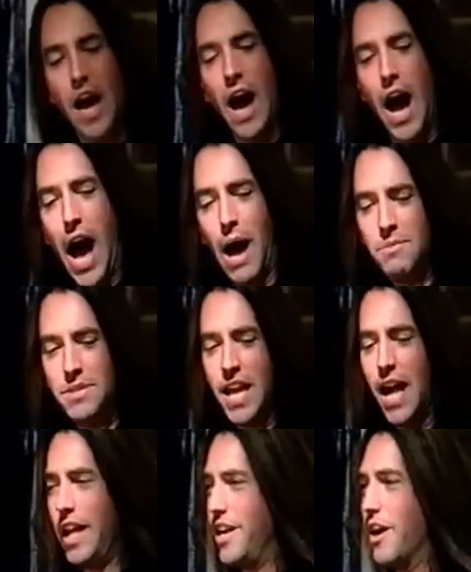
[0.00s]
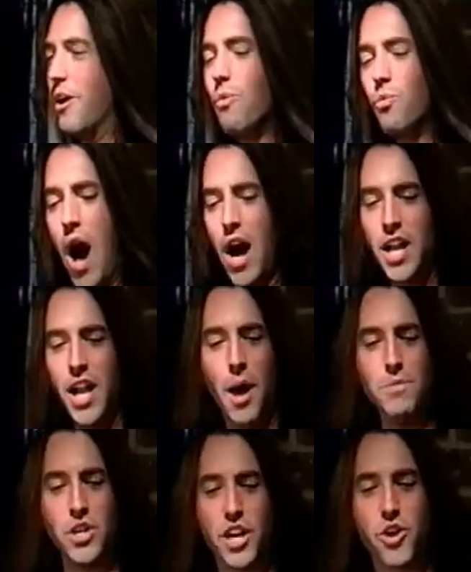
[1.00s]
I'm telling you, rock clubs are
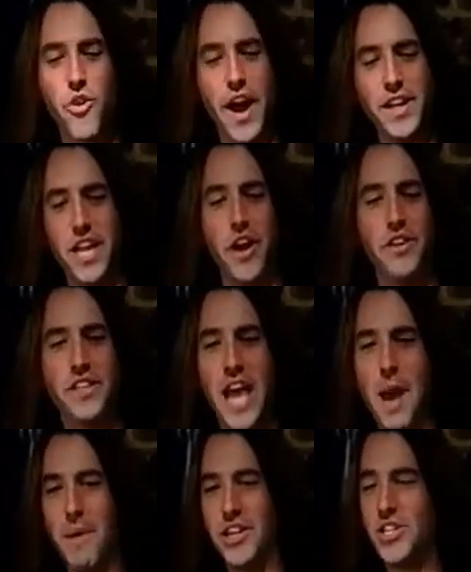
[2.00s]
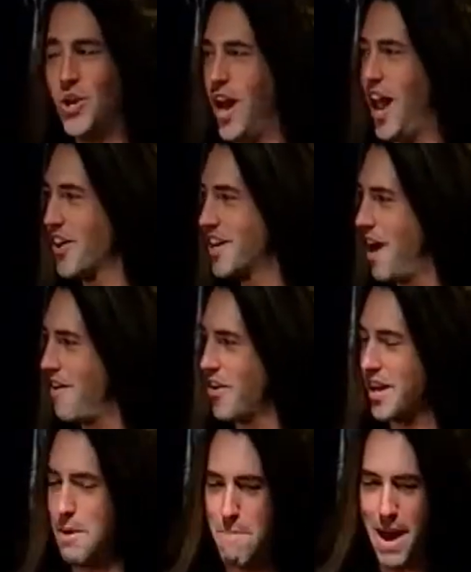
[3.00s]
the greatest entertainment a $2 cover can
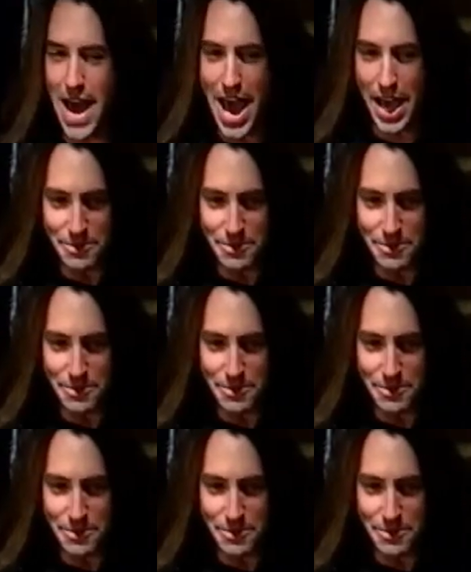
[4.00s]
buy.